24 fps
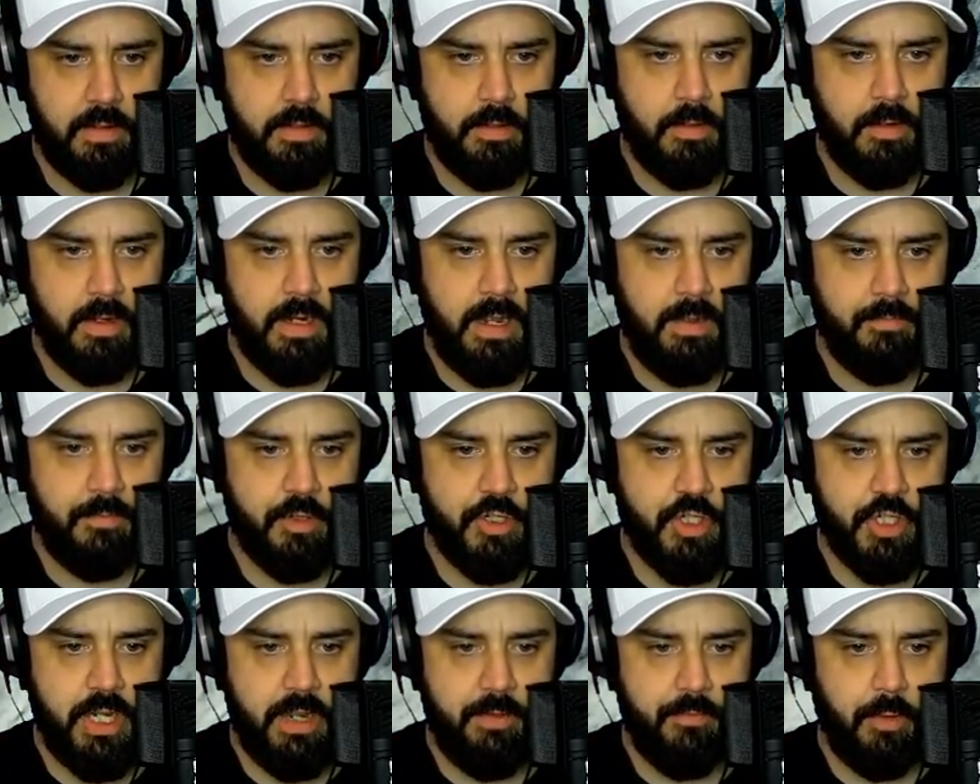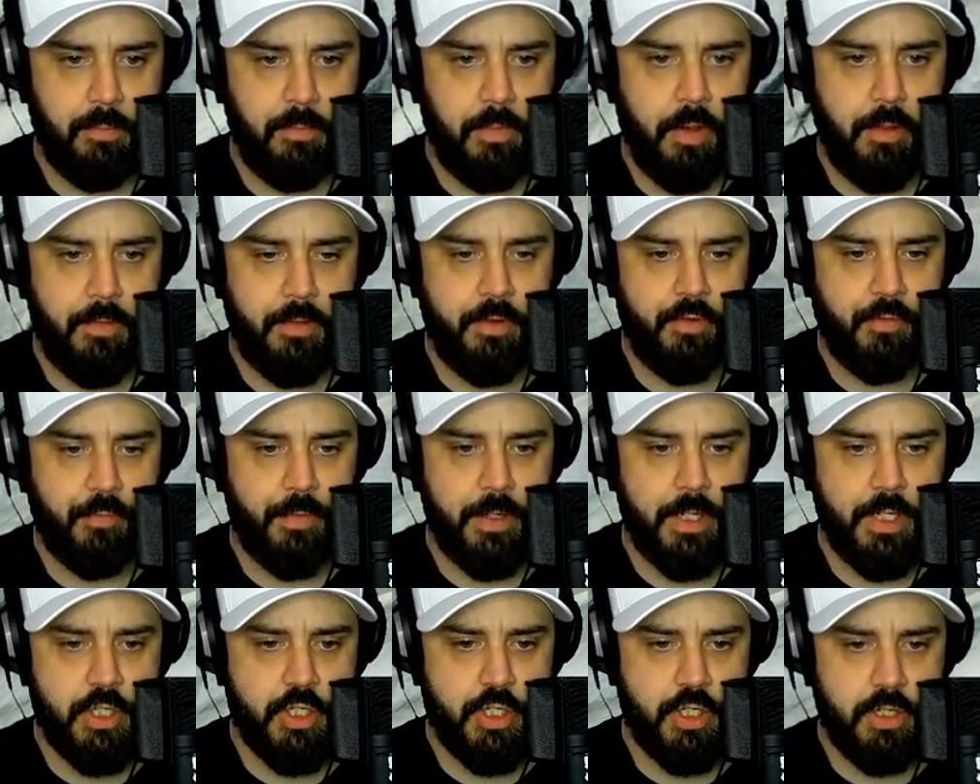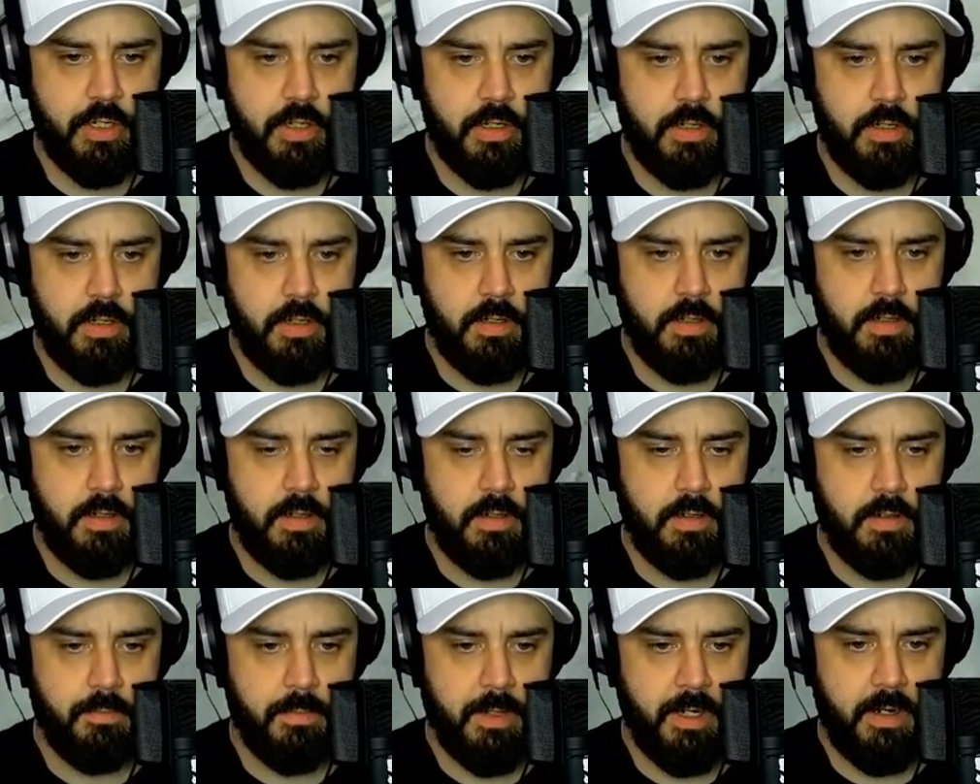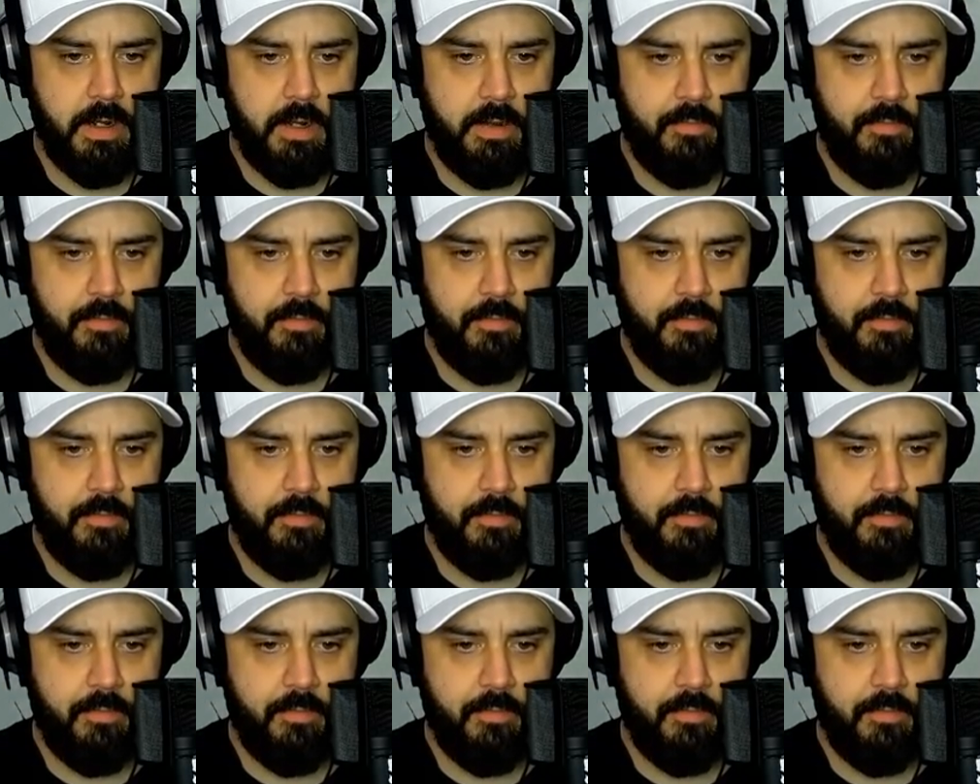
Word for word: You're gonna have to shave up all these fish. I'm gonna